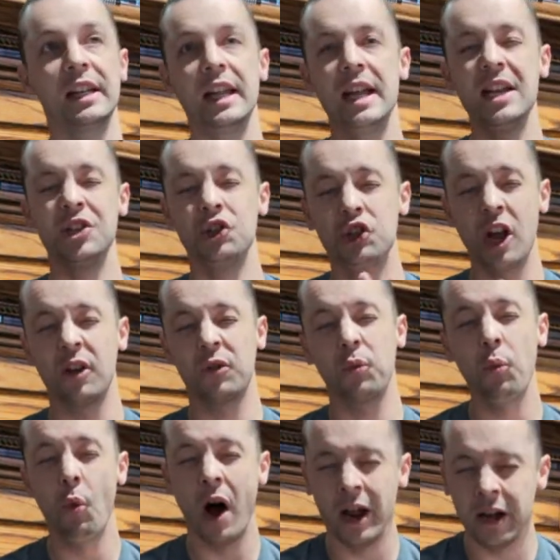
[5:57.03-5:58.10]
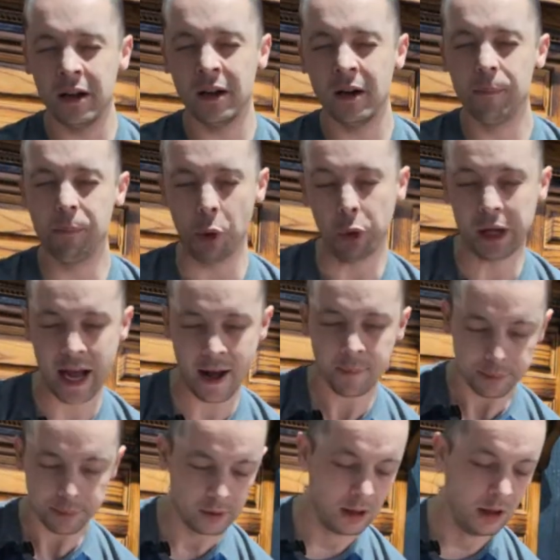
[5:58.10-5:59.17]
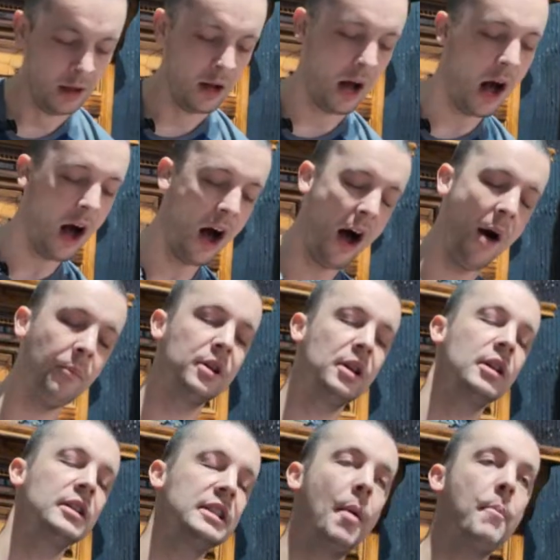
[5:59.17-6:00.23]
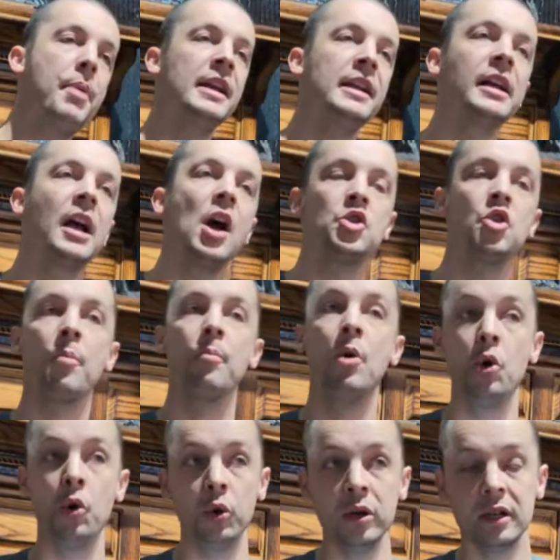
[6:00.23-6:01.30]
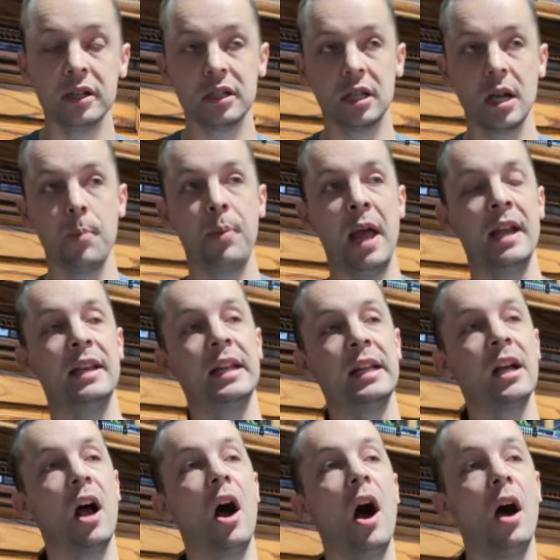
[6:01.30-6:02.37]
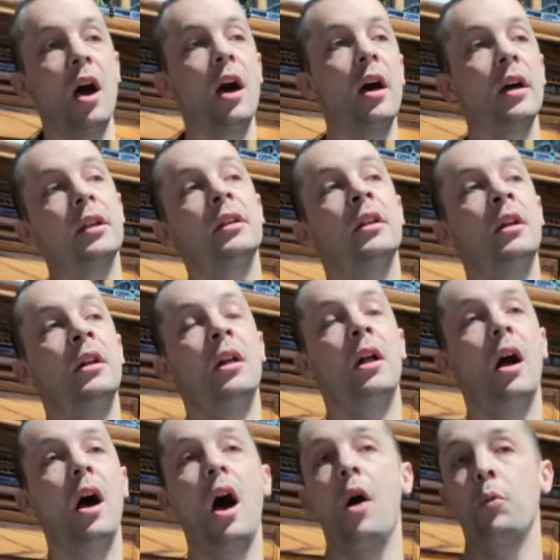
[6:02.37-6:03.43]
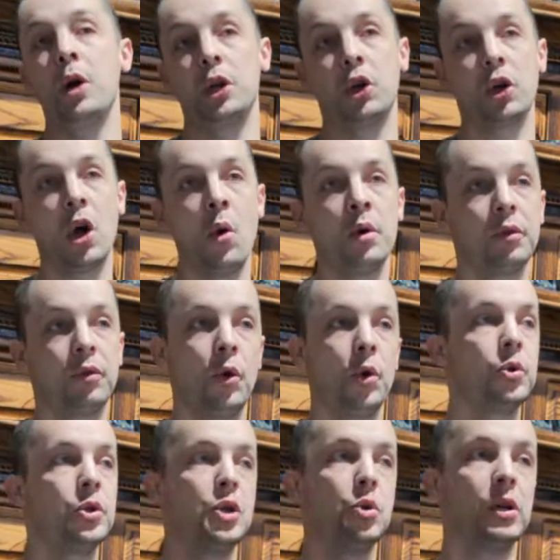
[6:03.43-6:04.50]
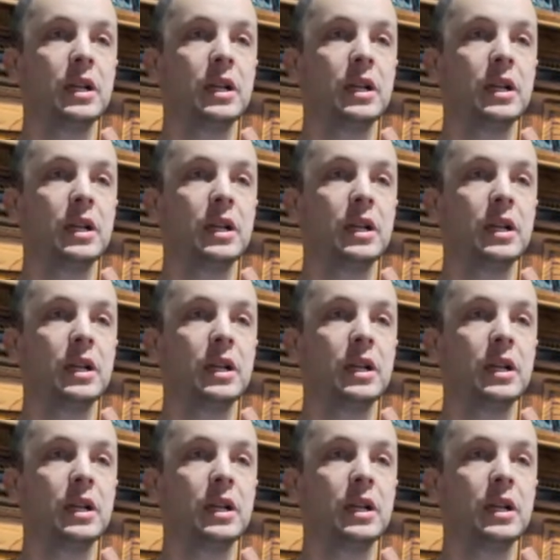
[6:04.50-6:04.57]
in just one boot camp. Depending on your mood, depending on what you're going through, you can